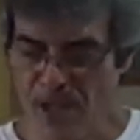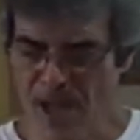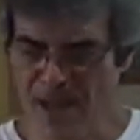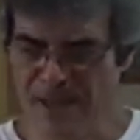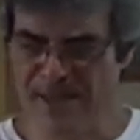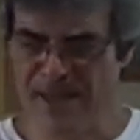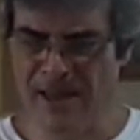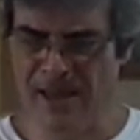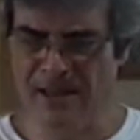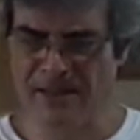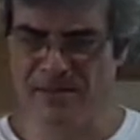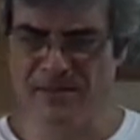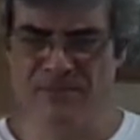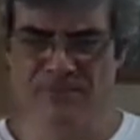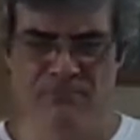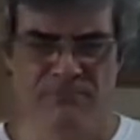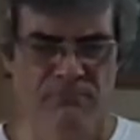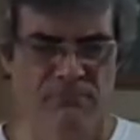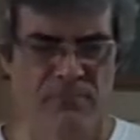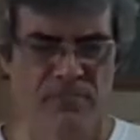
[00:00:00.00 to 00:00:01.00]
And then
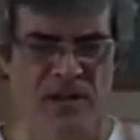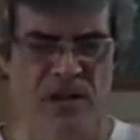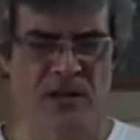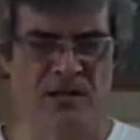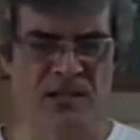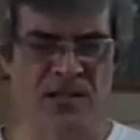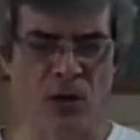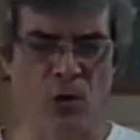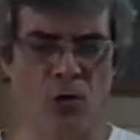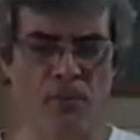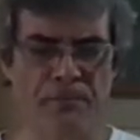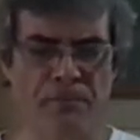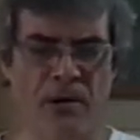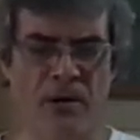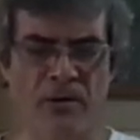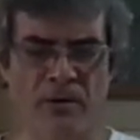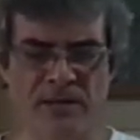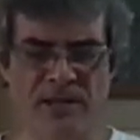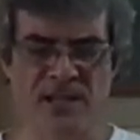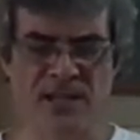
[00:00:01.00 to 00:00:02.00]
there's a good
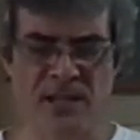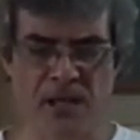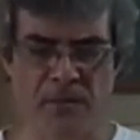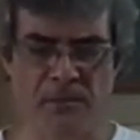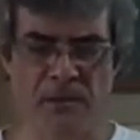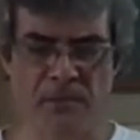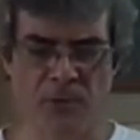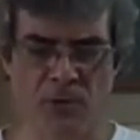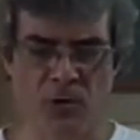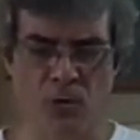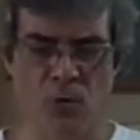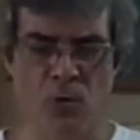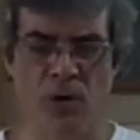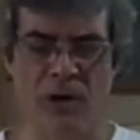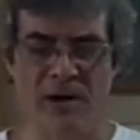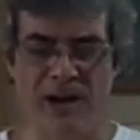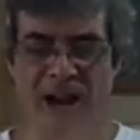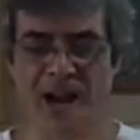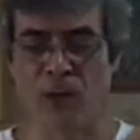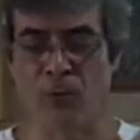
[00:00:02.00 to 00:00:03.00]
part of this comic book
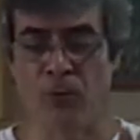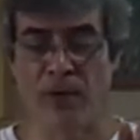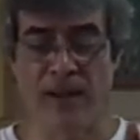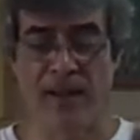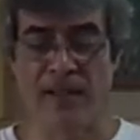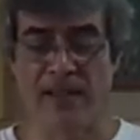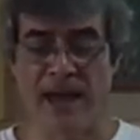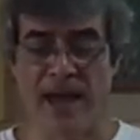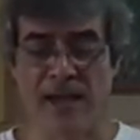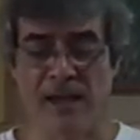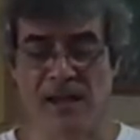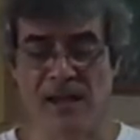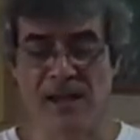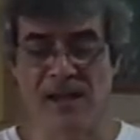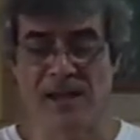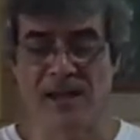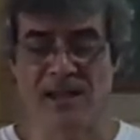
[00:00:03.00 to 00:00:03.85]
where I really like